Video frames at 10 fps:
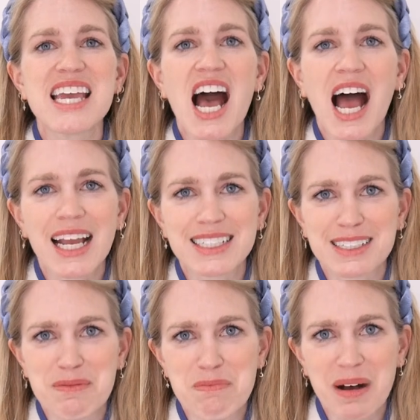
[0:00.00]
the
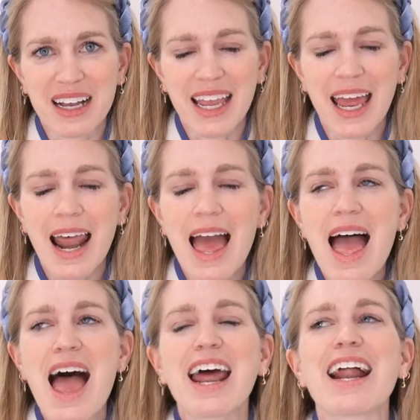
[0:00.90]
ice bucket.
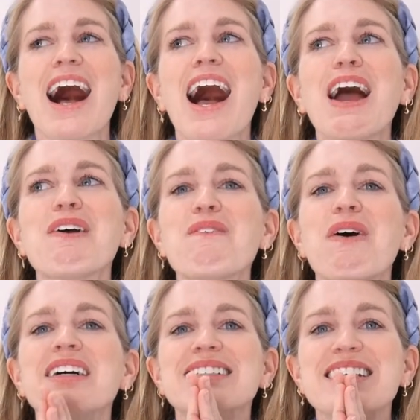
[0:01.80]
And I
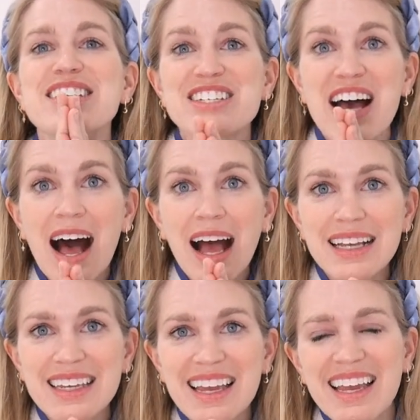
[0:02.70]
was
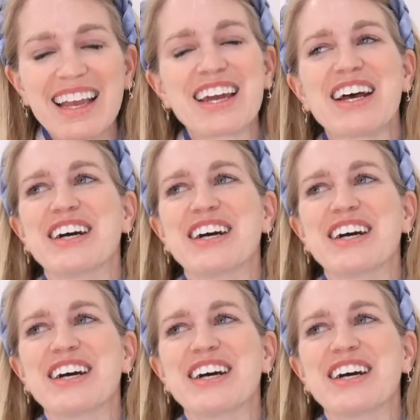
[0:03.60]
dying. And